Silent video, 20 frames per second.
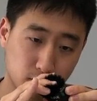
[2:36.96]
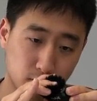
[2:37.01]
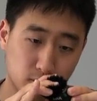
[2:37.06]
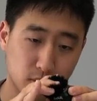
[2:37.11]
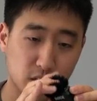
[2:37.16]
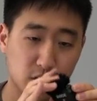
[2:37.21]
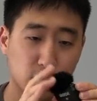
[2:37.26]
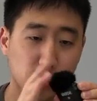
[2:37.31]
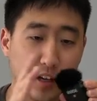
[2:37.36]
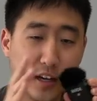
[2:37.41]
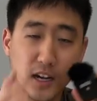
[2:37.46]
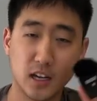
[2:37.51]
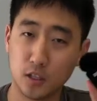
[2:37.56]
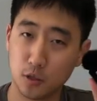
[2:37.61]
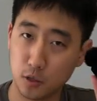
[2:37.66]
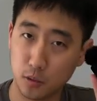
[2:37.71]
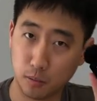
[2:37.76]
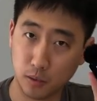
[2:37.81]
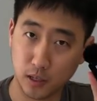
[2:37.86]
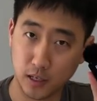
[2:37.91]
That's all you gotta
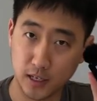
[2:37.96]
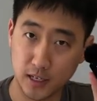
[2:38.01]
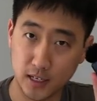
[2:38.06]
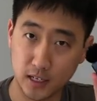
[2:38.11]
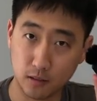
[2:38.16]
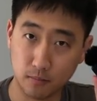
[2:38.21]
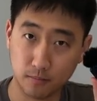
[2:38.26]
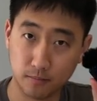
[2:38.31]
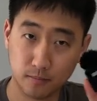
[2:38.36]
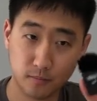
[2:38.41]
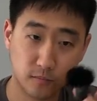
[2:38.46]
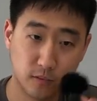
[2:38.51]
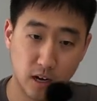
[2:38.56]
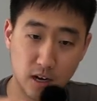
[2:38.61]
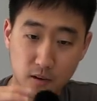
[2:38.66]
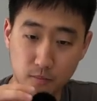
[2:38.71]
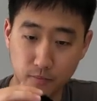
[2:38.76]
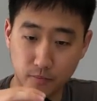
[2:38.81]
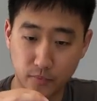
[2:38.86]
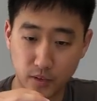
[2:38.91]
do to plug it in,
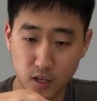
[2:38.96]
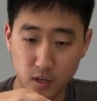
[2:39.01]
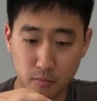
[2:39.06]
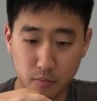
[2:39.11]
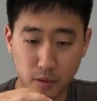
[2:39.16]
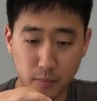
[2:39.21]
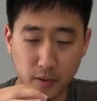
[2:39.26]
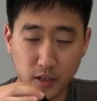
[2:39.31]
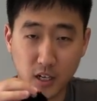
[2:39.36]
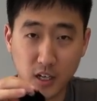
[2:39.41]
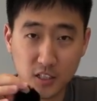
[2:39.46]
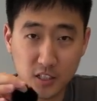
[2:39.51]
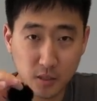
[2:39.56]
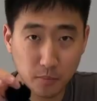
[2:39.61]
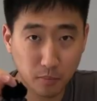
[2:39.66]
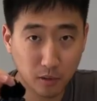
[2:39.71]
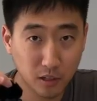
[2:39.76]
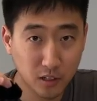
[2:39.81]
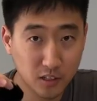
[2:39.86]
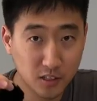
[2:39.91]
right? But because it
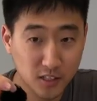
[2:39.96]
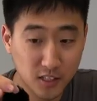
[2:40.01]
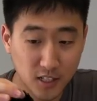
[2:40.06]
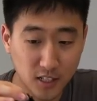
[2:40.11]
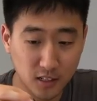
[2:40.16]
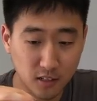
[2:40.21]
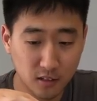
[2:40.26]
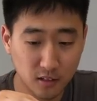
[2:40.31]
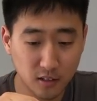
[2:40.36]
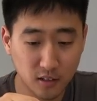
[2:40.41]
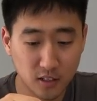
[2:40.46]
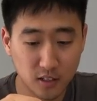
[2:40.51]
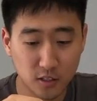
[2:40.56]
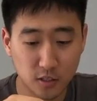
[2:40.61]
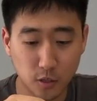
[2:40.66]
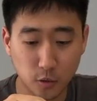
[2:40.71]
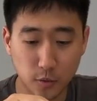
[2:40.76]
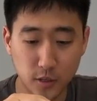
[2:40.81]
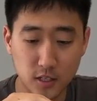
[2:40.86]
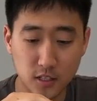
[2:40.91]
plugs in
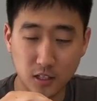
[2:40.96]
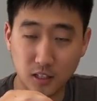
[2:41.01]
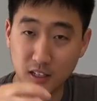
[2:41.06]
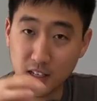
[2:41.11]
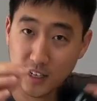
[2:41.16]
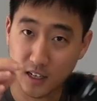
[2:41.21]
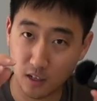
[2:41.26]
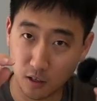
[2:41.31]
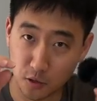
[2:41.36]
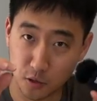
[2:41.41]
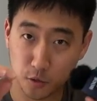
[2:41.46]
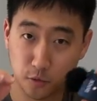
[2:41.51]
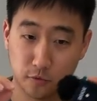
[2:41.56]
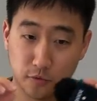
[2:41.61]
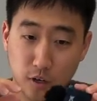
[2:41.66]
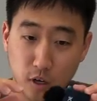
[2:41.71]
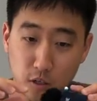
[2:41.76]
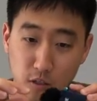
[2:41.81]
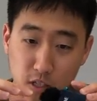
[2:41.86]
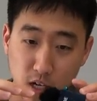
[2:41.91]
so easily, it also
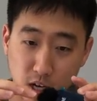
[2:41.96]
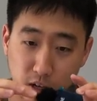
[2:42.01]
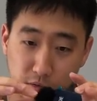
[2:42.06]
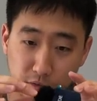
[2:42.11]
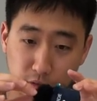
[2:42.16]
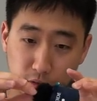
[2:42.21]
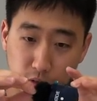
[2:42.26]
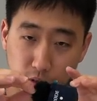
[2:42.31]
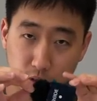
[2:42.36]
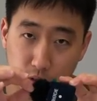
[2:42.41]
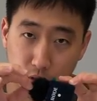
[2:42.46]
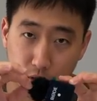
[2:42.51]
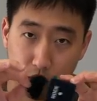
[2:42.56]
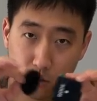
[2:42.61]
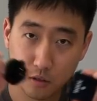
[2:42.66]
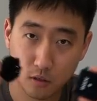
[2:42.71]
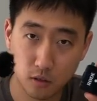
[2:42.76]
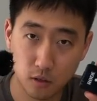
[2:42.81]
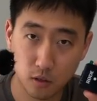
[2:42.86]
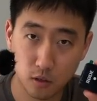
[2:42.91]
falls off
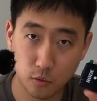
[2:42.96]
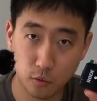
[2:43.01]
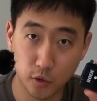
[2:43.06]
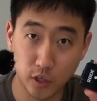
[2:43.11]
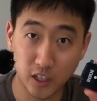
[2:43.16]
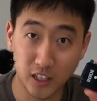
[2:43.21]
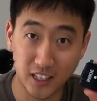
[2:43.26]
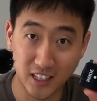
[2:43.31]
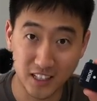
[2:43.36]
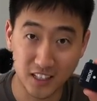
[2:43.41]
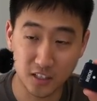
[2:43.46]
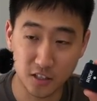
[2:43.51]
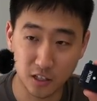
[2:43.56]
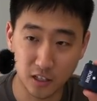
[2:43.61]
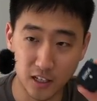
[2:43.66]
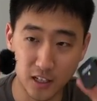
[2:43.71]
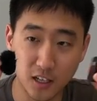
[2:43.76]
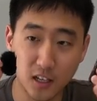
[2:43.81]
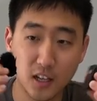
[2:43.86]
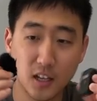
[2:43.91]
really
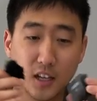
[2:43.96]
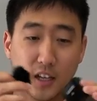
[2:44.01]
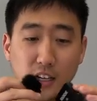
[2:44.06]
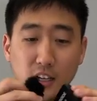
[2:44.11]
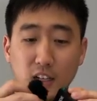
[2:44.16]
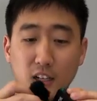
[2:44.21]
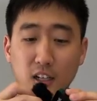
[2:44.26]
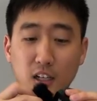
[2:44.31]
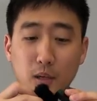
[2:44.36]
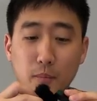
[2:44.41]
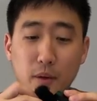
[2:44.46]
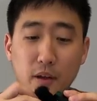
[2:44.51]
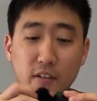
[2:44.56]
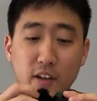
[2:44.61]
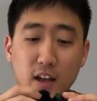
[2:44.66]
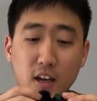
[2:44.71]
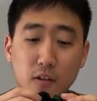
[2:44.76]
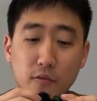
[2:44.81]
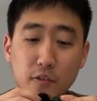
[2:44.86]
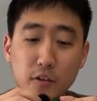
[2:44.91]
easily. Um, I've
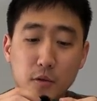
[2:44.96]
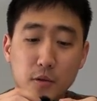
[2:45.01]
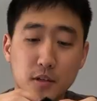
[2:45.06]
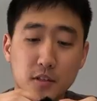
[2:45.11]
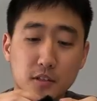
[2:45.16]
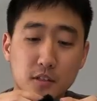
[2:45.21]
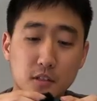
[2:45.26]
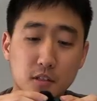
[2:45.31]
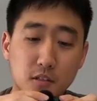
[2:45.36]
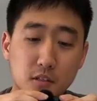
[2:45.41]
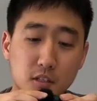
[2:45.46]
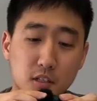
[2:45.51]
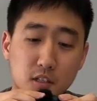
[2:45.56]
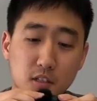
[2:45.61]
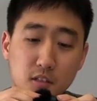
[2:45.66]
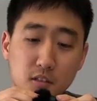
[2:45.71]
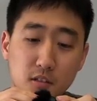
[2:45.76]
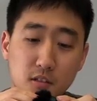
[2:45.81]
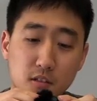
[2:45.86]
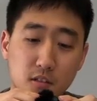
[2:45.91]
had a few
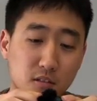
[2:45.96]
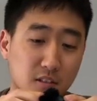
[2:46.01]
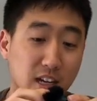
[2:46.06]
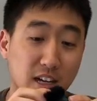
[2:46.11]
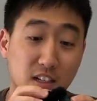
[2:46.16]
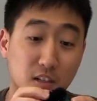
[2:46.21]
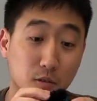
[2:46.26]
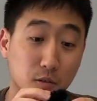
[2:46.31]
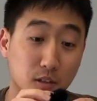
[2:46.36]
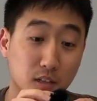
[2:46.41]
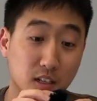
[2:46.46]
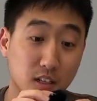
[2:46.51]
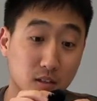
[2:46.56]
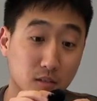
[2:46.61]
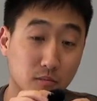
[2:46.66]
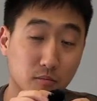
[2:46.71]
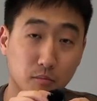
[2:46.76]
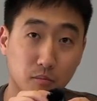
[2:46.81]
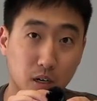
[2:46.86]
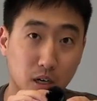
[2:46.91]
instances, actually,
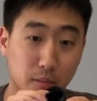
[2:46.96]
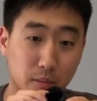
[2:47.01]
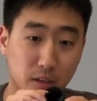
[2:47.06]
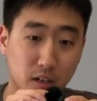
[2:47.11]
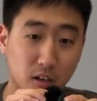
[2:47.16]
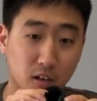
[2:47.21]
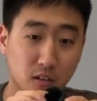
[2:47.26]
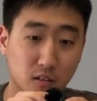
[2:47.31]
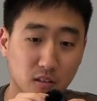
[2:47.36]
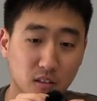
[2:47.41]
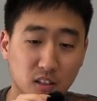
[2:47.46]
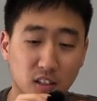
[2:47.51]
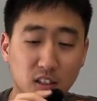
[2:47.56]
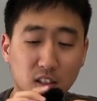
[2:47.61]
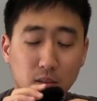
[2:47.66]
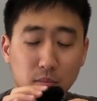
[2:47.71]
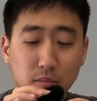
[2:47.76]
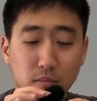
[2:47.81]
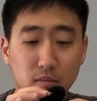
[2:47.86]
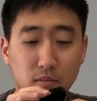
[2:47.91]
probably all,
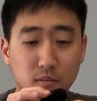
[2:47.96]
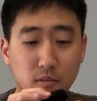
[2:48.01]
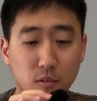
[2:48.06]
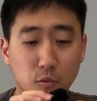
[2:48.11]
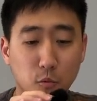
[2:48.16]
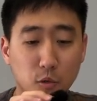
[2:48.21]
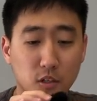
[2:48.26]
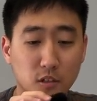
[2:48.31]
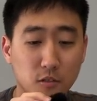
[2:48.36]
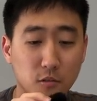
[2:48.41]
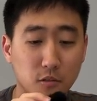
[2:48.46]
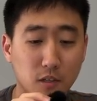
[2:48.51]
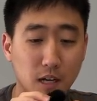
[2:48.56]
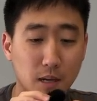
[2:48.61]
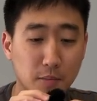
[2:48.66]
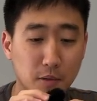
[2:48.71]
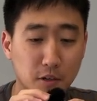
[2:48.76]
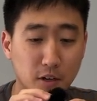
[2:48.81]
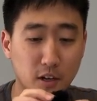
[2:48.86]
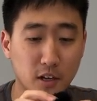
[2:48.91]
um, the one or two
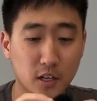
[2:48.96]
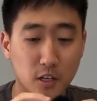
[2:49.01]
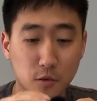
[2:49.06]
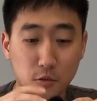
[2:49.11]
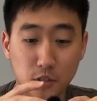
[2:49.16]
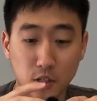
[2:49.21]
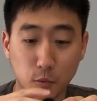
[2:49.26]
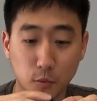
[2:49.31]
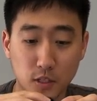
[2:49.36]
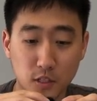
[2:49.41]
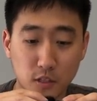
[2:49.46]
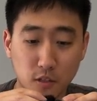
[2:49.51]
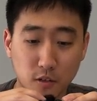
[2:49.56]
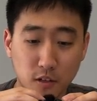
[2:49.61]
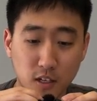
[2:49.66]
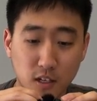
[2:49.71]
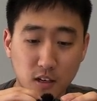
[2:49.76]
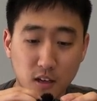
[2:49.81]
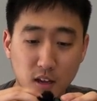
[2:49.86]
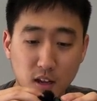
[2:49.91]
times I heard it use the
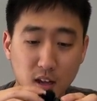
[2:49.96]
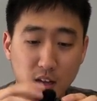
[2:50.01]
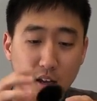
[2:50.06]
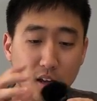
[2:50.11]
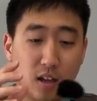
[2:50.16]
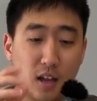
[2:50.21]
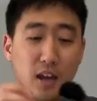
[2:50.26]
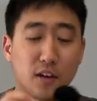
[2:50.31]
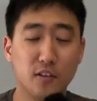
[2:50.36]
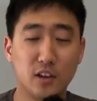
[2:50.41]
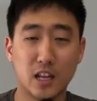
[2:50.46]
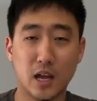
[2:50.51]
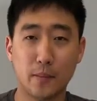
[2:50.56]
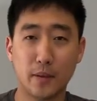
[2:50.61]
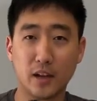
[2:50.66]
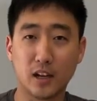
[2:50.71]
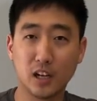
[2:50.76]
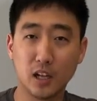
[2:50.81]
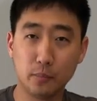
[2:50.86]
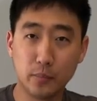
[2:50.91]
windscreen. Every time
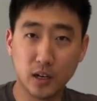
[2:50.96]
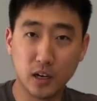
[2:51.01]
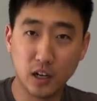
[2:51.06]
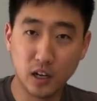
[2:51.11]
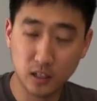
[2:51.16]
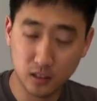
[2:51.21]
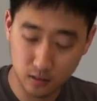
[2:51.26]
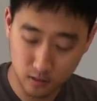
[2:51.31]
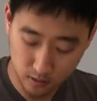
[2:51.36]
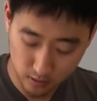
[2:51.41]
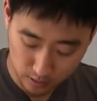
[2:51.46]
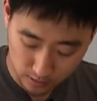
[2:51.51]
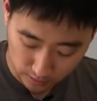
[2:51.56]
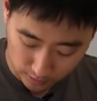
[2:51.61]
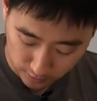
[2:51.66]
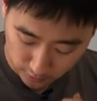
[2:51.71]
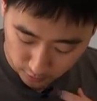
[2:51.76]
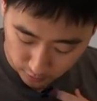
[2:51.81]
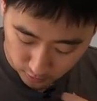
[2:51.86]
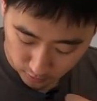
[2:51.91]
I clip it on, the
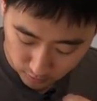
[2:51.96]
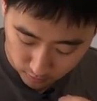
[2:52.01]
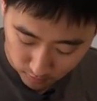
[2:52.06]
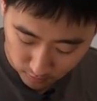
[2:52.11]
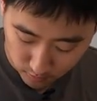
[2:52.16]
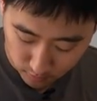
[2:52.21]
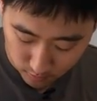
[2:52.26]
little,